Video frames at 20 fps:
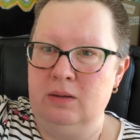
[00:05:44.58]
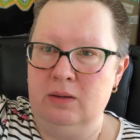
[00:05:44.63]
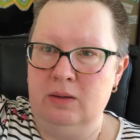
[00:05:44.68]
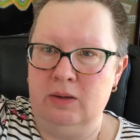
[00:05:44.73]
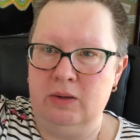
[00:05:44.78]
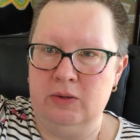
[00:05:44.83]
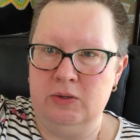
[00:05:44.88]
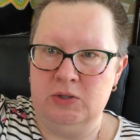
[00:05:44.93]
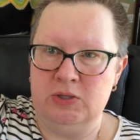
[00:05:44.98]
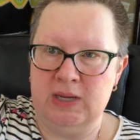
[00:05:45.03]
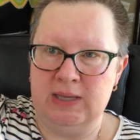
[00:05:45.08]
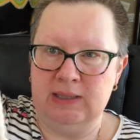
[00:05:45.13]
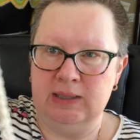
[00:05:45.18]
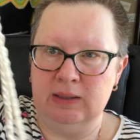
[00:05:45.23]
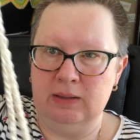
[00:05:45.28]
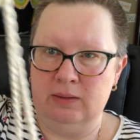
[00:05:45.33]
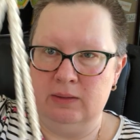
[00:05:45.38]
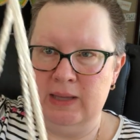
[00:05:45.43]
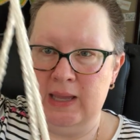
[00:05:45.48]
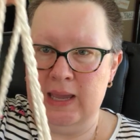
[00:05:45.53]
crocheted the
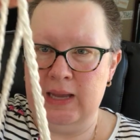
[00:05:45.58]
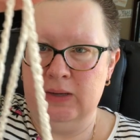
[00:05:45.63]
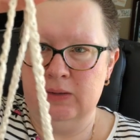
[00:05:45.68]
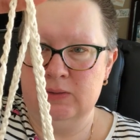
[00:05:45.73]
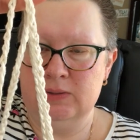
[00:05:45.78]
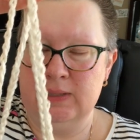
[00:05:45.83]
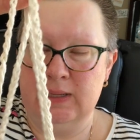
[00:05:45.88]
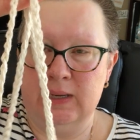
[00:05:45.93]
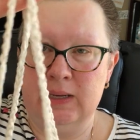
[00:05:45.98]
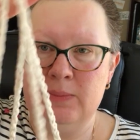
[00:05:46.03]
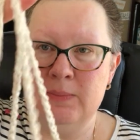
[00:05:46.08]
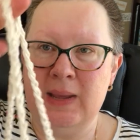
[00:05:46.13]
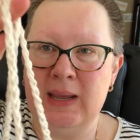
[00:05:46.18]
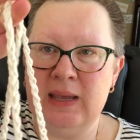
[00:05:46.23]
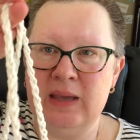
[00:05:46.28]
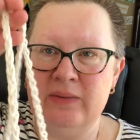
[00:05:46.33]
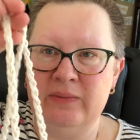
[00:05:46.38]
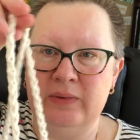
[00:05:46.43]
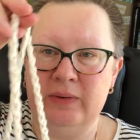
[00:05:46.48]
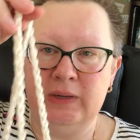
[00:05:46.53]
little handles. I didn't make
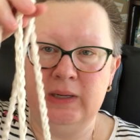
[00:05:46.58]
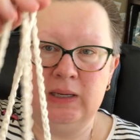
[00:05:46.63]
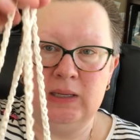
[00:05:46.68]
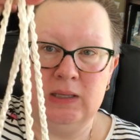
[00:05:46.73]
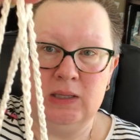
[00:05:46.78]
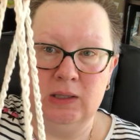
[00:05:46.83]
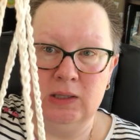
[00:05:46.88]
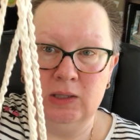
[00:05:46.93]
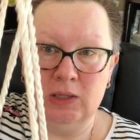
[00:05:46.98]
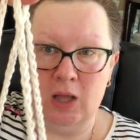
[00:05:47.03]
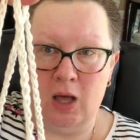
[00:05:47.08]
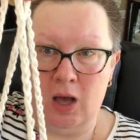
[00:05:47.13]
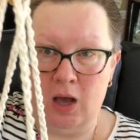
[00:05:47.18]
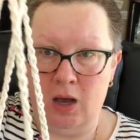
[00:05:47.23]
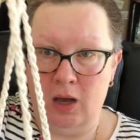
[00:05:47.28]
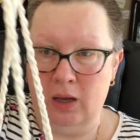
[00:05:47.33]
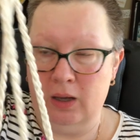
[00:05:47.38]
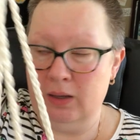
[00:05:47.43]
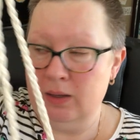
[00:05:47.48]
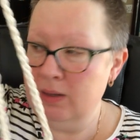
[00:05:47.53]
it very
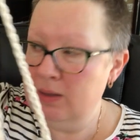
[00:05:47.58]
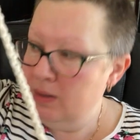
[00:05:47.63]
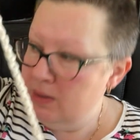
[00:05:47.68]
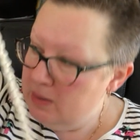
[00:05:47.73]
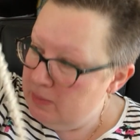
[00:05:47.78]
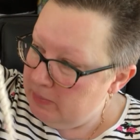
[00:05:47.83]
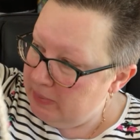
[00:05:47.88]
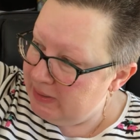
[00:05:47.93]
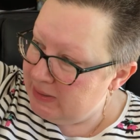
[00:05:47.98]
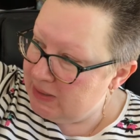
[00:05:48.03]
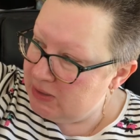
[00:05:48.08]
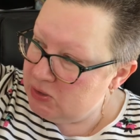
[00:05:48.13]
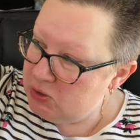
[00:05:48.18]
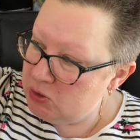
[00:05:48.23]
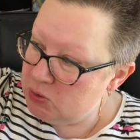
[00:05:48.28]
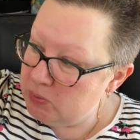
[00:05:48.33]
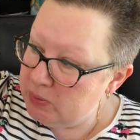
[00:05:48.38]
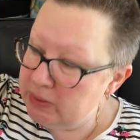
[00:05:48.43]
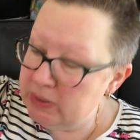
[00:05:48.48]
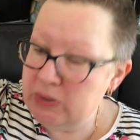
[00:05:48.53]
long because I
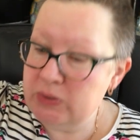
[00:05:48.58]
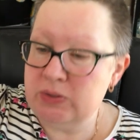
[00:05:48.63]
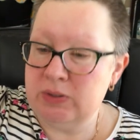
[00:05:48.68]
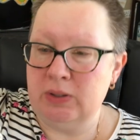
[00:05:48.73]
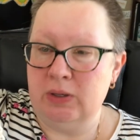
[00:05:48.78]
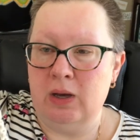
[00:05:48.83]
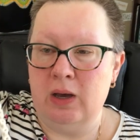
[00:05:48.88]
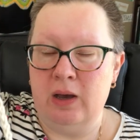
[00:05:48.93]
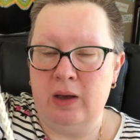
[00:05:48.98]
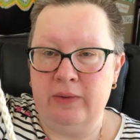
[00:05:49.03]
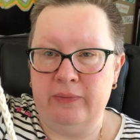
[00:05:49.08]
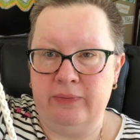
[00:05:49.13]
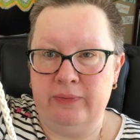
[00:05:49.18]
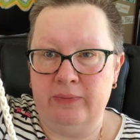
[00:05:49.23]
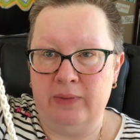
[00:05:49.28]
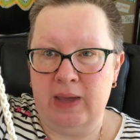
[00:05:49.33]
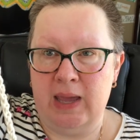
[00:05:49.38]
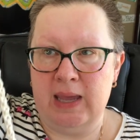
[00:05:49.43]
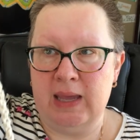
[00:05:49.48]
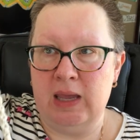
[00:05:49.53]
do want to use it
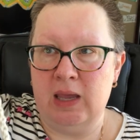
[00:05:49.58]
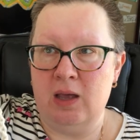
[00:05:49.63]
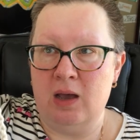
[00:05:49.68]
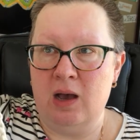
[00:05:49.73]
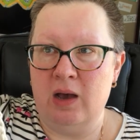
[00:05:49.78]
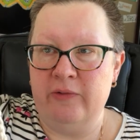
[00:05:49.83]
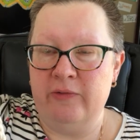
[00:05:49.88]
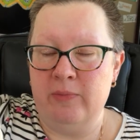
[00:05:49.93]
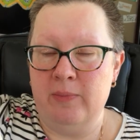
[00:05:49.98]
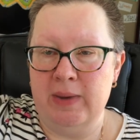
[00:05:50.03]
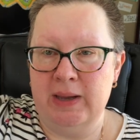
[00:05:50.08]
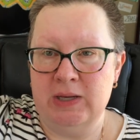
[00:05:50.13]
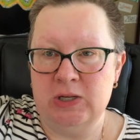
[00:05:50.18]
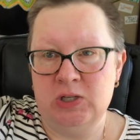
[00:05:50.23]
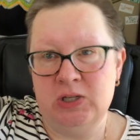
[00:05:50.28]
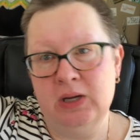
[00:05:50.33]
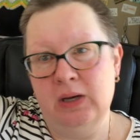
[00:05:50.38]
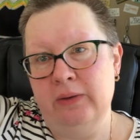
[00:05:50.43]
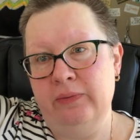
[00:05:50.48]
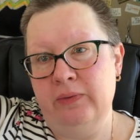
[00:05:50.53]
hanging off my
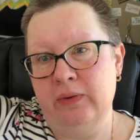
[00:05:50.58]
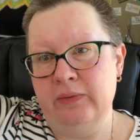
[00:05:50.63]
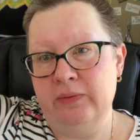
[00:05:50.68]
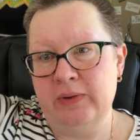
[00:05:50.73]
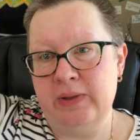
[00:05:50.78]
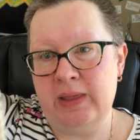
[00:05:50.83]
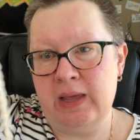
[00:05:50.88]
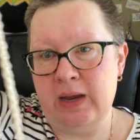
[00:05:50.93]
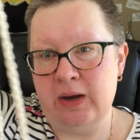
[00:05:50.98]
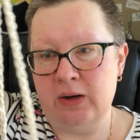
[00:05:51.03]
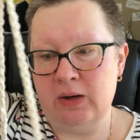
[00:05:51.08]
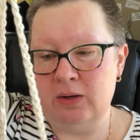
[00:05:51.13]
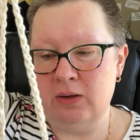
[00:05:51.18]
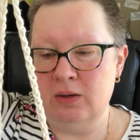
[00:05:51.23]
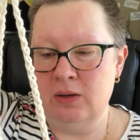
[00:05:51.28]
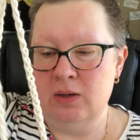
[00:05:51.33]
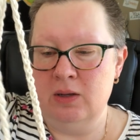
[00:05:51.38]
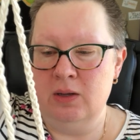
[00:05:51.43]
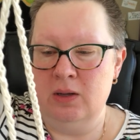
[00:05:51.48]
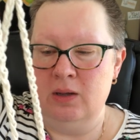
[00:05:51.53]
shelf over there,
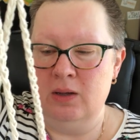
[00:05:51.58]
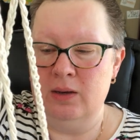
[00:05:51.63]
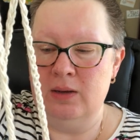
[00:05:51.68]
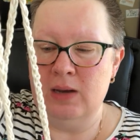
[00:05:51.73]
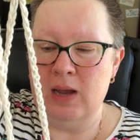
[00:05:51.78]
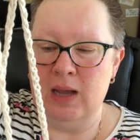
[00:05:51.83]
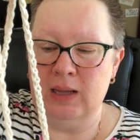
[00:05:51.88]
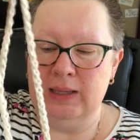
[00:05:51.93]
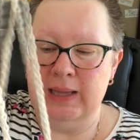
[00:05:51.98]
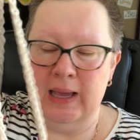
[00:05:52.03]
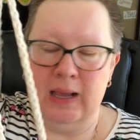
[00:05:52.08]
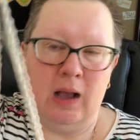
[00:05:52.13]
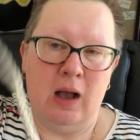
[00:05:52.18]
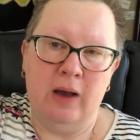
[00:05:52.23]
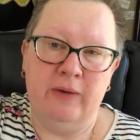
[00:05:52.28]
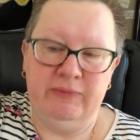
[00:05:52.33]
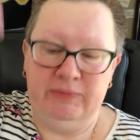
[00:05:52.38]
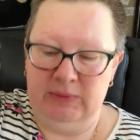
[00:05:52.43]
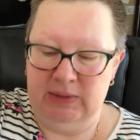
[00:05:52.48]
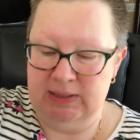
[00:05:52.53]
not like
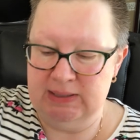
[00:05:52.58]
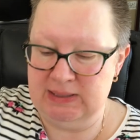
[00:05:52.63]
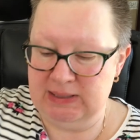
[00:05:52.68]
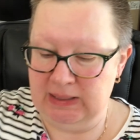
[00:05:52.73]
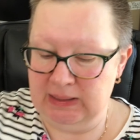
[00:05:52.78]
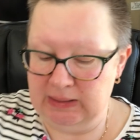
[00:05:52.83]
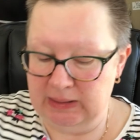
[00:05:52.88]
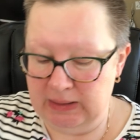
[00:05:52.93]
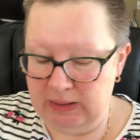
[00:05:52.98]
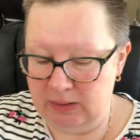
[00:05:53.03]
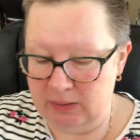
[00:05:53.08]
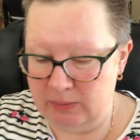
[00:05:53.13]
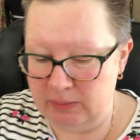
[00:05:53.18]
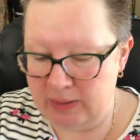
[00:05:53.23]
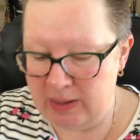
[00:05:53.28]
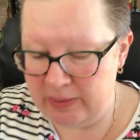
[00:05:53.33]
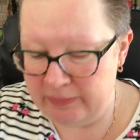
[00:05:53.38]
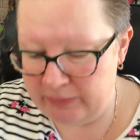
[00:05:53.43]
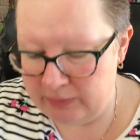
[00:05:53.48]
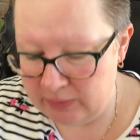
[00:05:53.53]
off the ceiling or
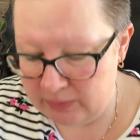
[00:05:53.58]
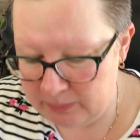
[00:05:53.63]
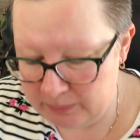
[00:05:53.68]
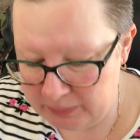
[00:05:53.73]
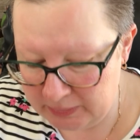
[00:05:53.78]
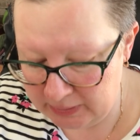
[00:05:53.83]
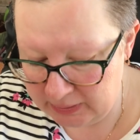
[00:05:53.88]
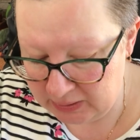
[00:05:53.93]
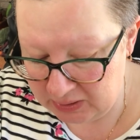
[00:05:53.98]
whatever, but I